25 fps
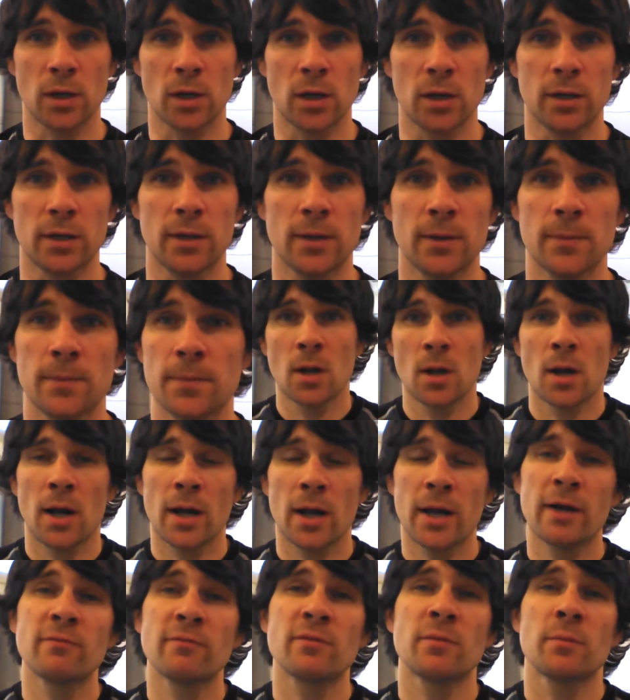on it. I
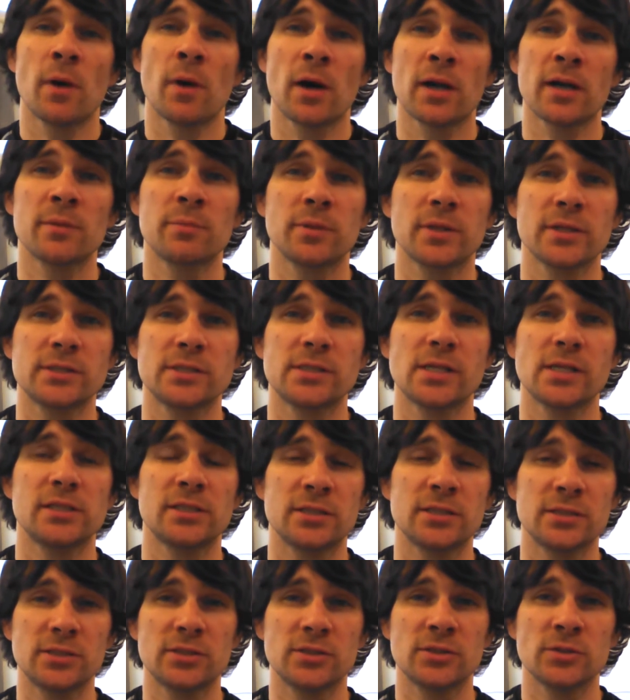have a modded PlayStation
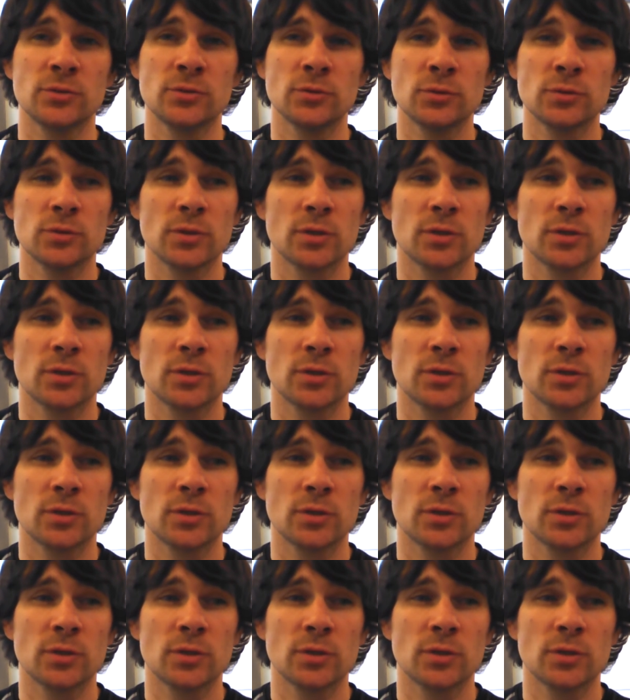2,